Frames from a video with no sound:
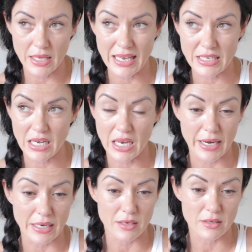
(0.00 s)

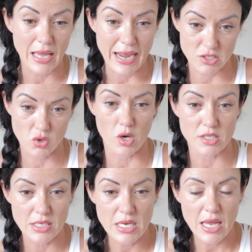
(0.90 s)
incline hack
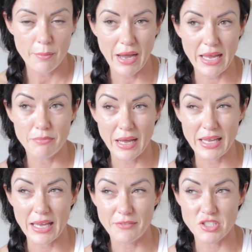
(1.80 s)
squat.
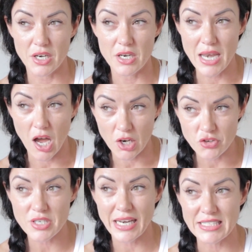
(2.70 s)
I've done
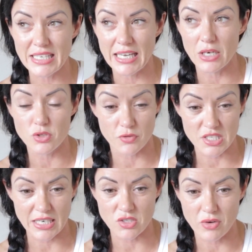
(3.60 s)
190 kilos for
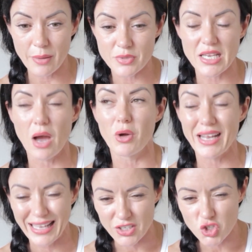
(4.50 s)
6 reps. I want to
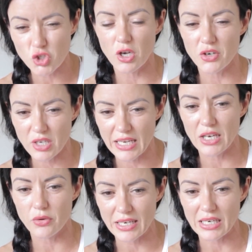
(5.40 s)
hit a 200
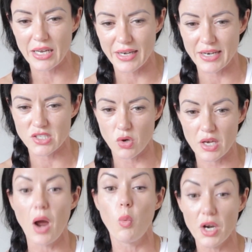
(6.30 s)
kilo incline hack
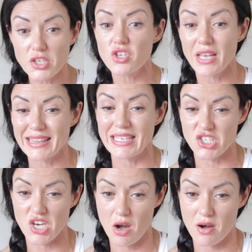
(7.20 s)
squat. I want to do that
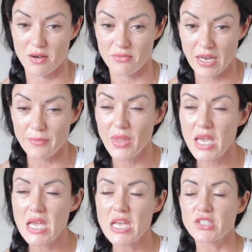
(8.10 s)
this year, right?
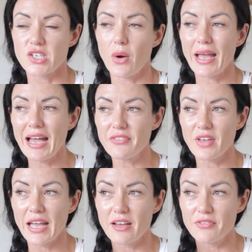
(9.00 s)
So I
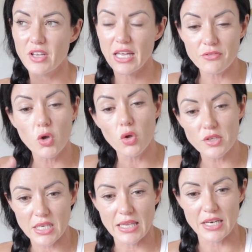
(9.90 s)
have kind of
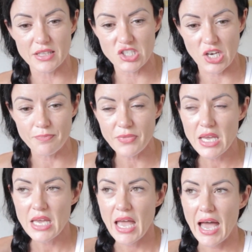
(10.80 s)
goals like that in the gym.
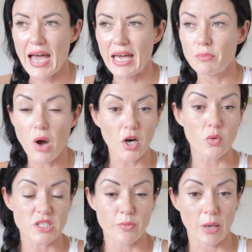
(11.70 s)
And Mark
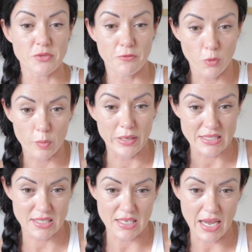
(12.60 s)
wants me up to 4
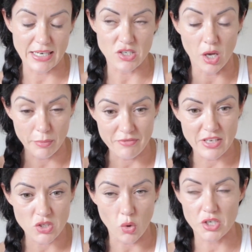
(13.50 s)
plates a side on my
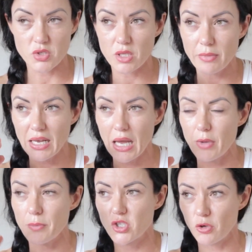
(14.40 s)
V squat. So at the minute I'm
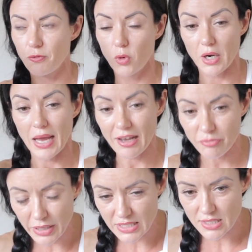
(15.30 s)
up to
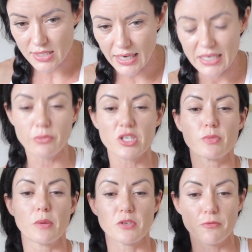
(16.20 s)
4.5 plates a side. He wants
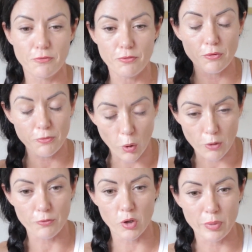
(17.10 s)
me up to
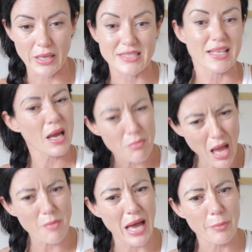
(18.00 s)
4 full plates, and
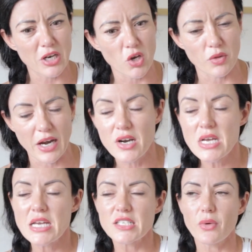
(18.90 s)
I'm happy to go there.
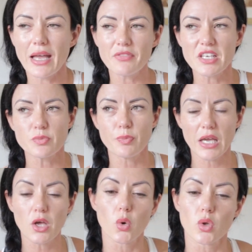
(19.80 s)
So I have these
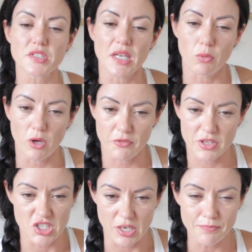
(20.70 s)
big goals that I want for
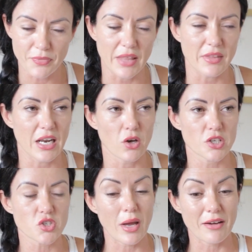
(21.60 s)
the gym, and then I
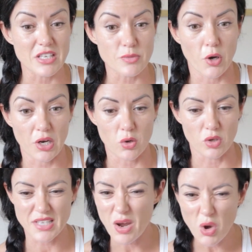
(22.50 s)
also have these body
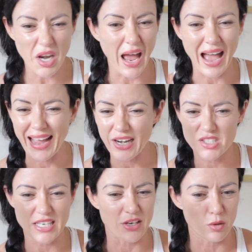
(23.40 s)
goals. I want a higher,
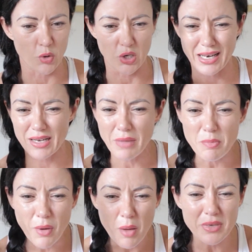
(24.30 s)
tighter booty. Like, my
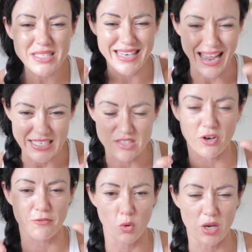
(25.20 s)
bum is nice
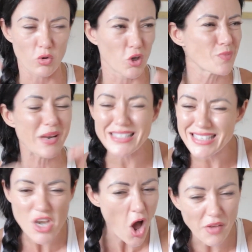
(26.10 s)
for a 40-year-old, but it's
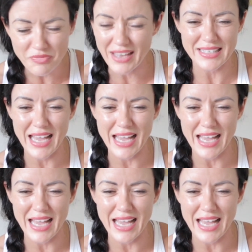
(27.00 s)
not.